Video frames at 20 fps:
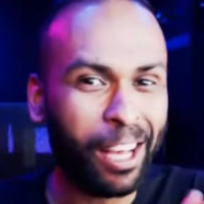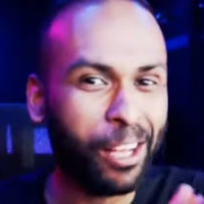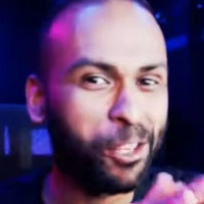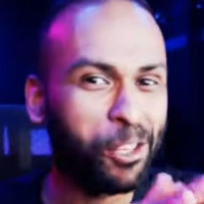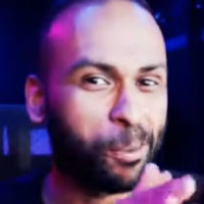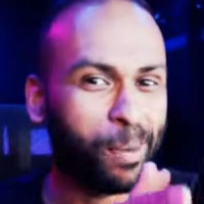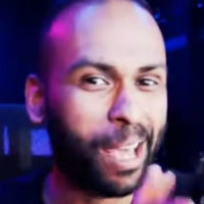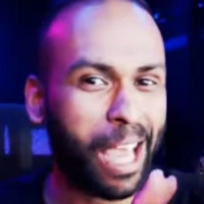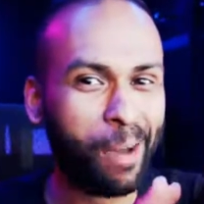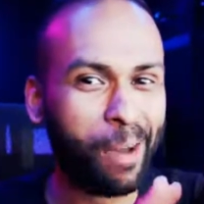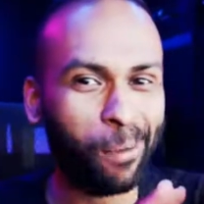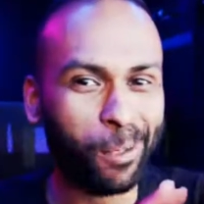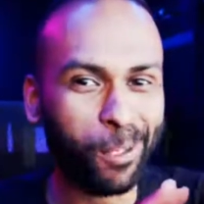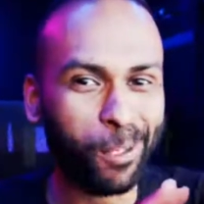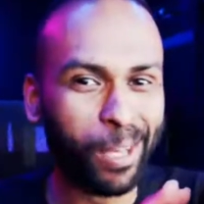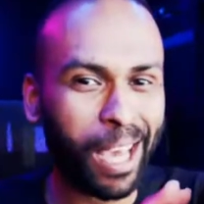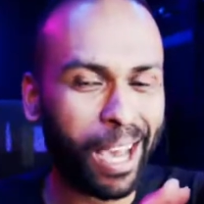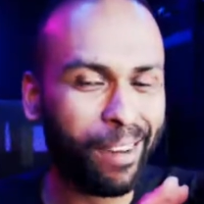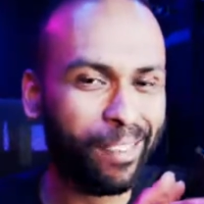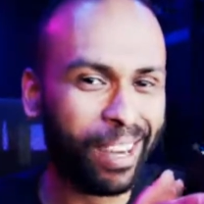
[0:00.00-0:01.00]
to be able to
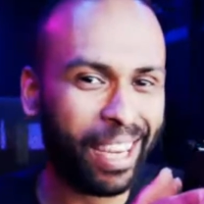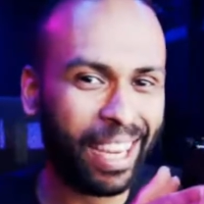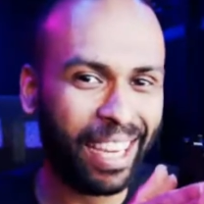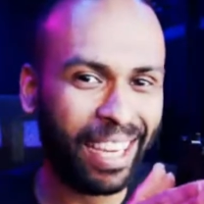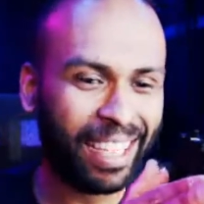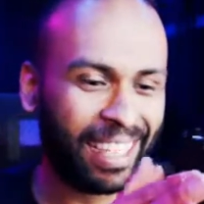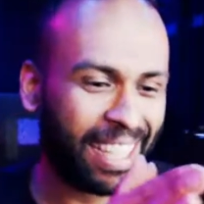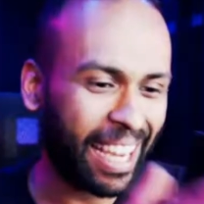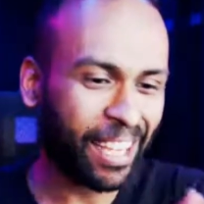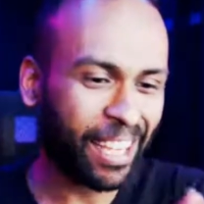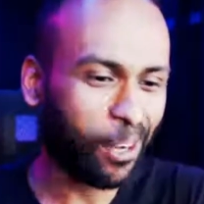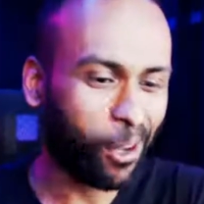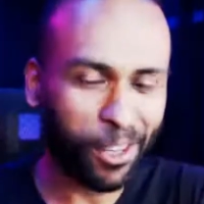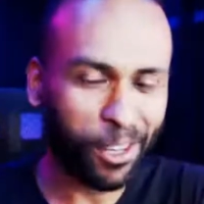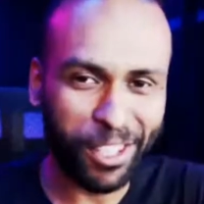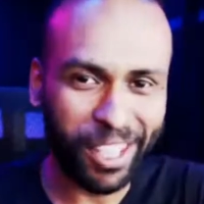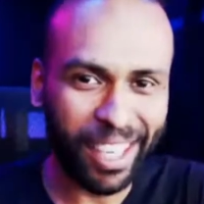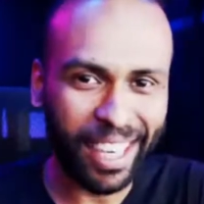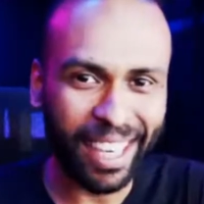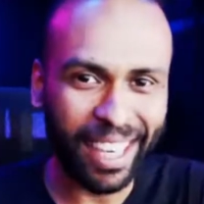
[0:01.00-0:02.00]
have a
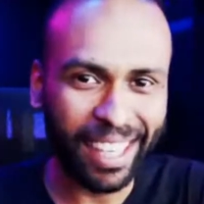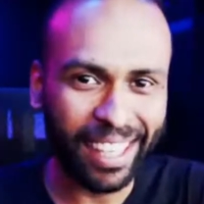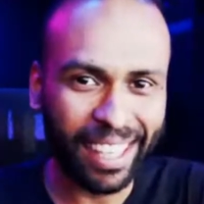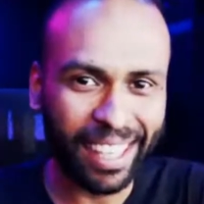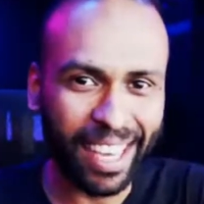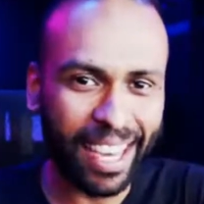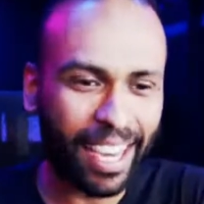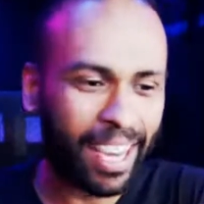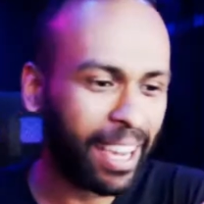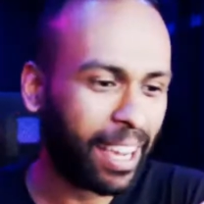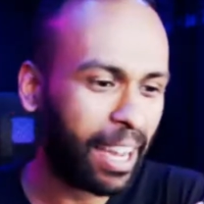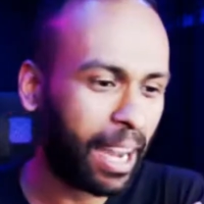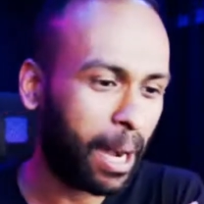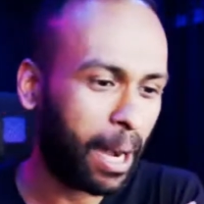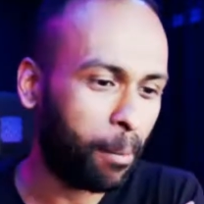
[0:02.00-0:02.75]
technology in there,